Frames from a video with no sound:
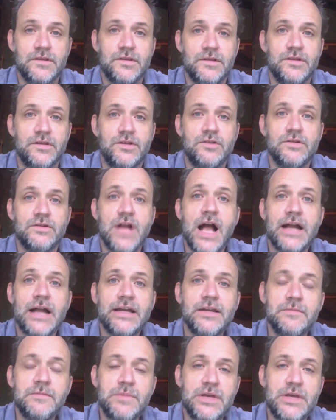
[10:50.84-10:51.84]
you're not
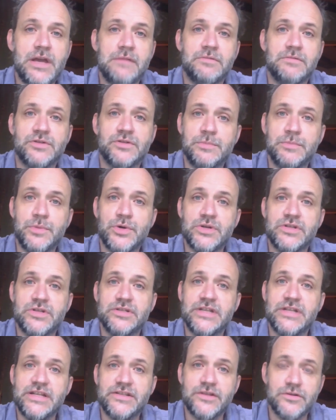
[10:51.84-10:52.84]
going to be able to push
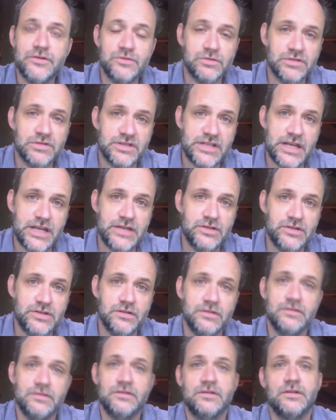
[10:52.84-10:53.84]

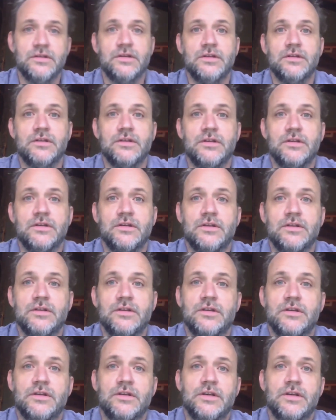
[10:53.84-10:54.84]
decentralization
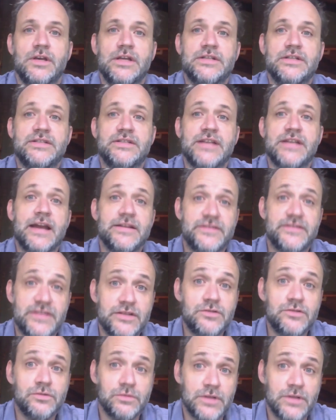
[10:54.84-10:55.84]
inside a
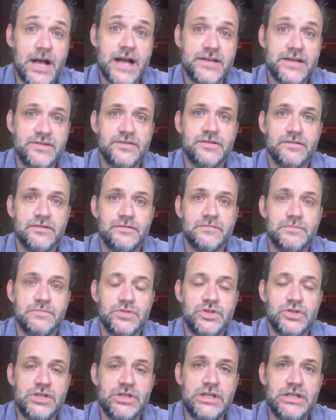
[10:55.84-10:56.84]
centralized
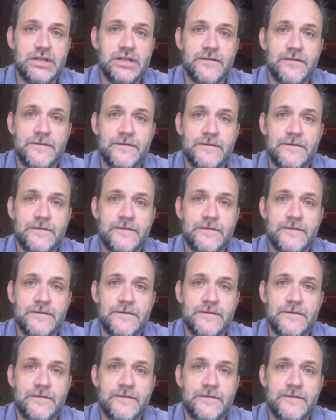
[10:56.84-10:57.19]
machine